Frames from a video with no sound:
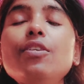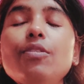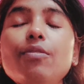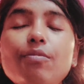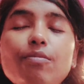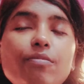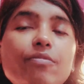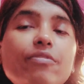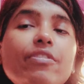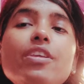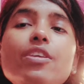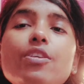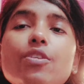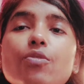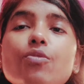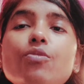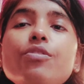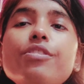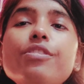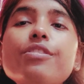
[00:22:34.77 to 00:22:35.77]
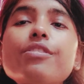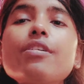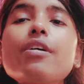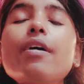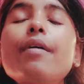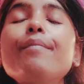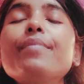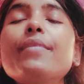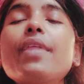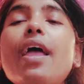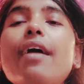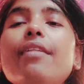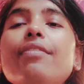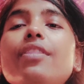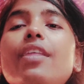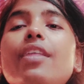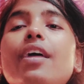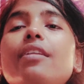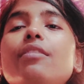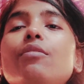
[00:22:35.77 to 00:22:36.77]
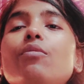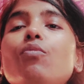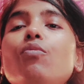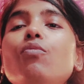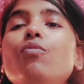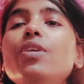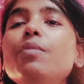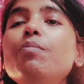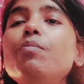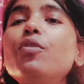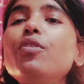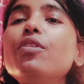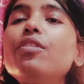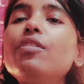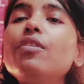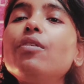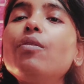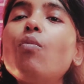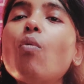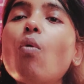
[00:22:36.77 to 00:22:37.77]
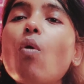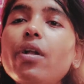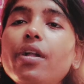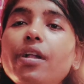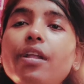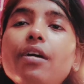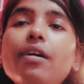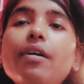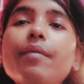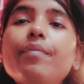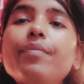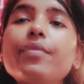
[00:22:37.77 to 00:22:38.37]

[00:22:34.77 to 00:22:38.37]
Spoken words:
we use, and then we put the water.